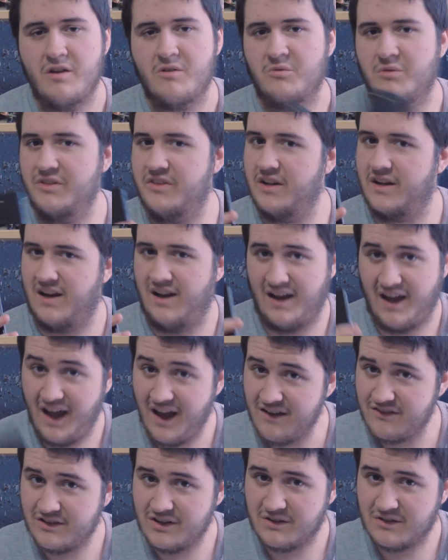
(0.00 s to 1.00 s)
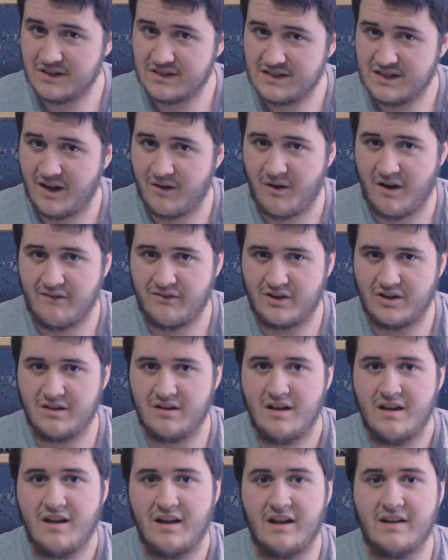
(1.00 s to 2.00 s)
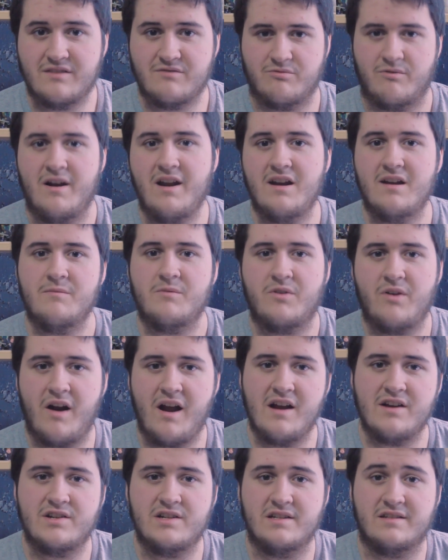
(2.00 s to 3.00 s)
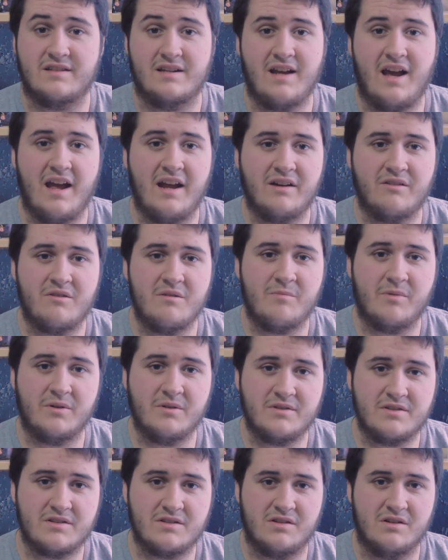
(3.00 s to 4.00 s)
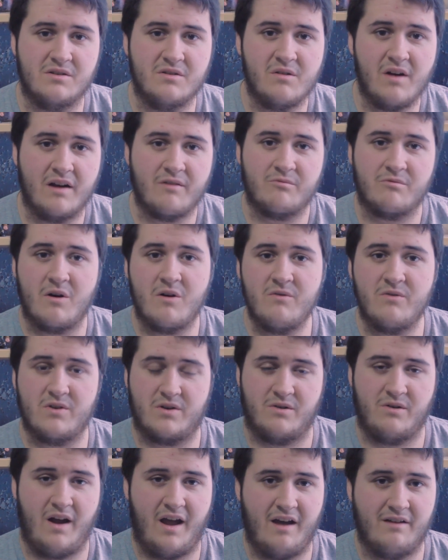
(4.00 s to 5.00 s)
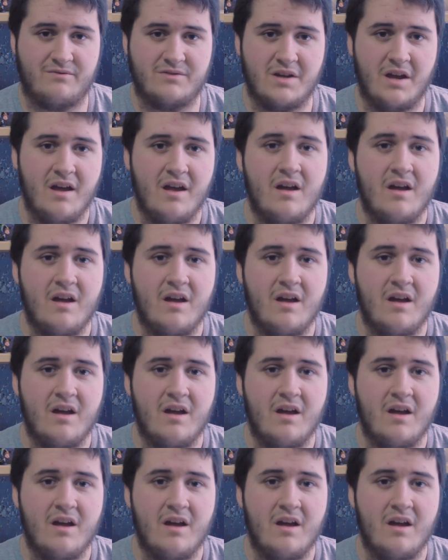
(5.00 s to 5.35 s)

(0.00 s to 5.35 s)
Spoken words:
One thing I have noticed, however, is random crashes in Angry Birds 2 and Rovercraft.